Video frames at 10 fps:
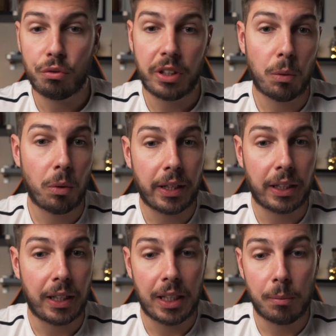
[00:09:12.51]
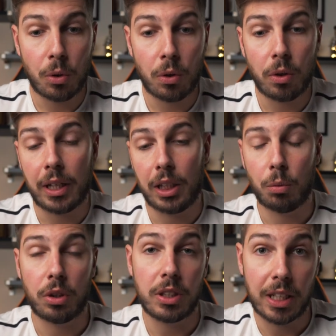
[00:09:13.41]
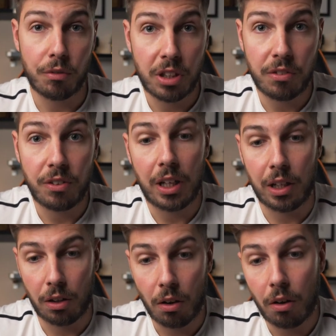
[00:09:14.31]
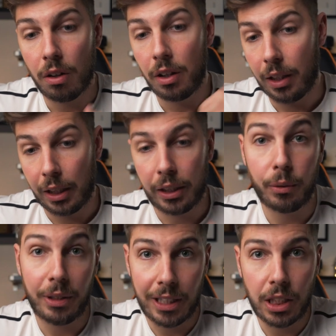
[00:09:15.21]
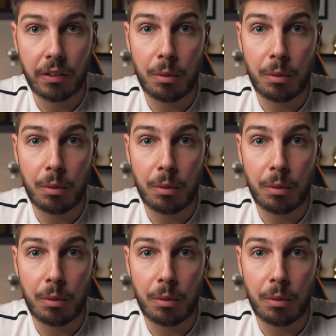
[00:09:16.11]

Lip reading: really like it anymore and you want to get rid of it and not include it in your